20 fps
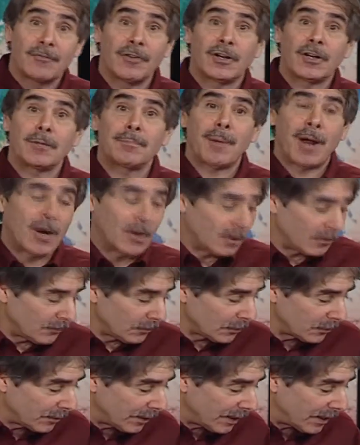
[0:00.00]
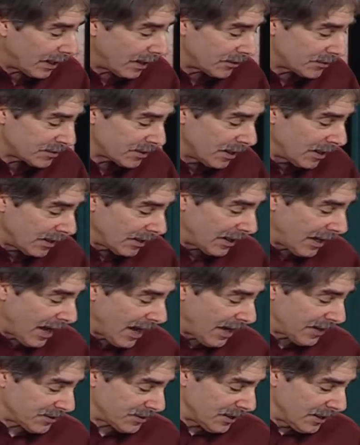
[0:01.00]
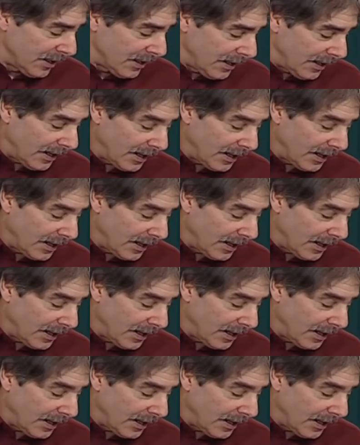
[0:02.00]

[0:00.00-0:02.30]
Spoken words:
a very powerful greenhouse gas.